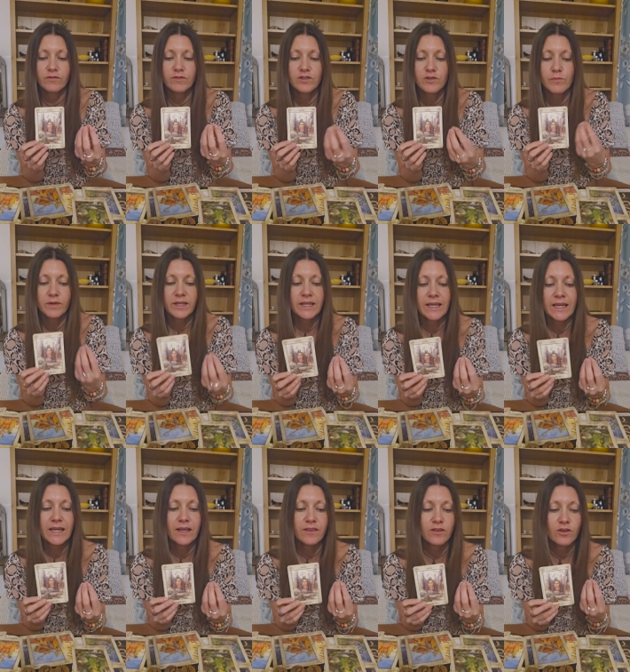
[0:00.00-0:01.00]
somebody
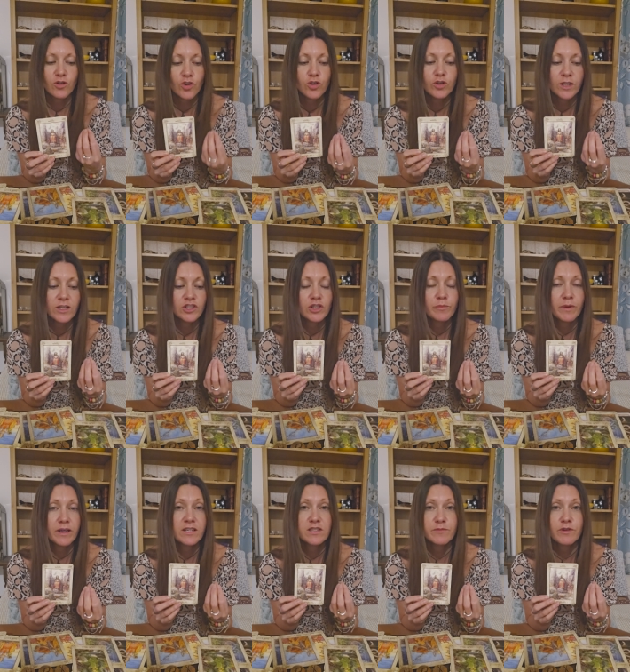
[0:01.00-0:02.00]
here that could actually
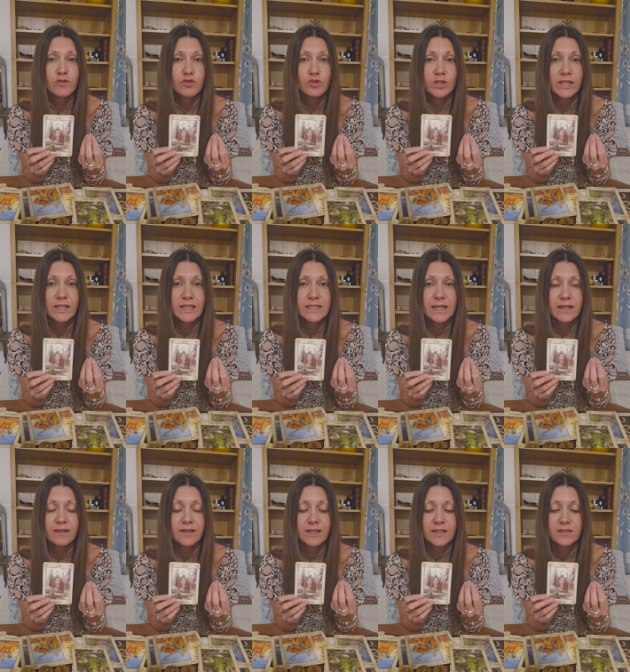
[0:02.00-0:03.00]
be a spiritual
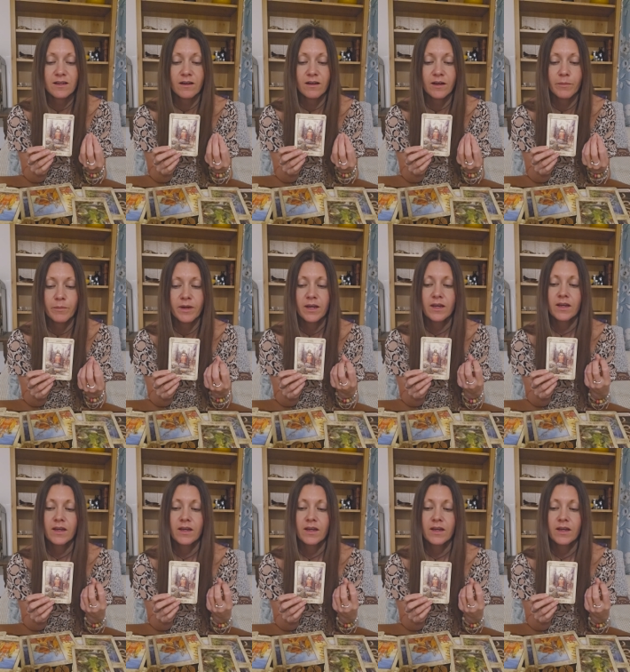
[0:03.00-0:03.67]
leader in time,